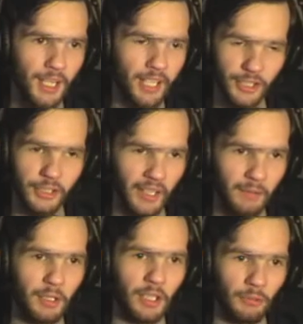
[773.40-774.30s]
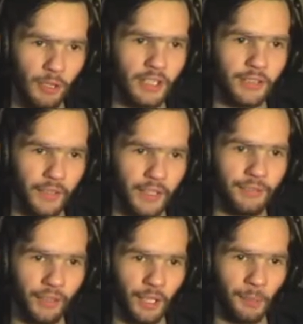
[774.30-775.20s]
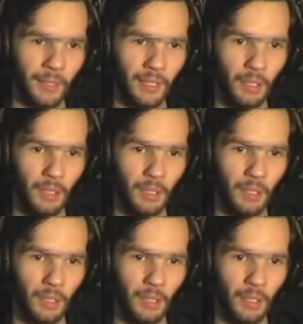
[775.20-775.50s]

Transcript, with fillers: It does not give you the right to fucking follow me.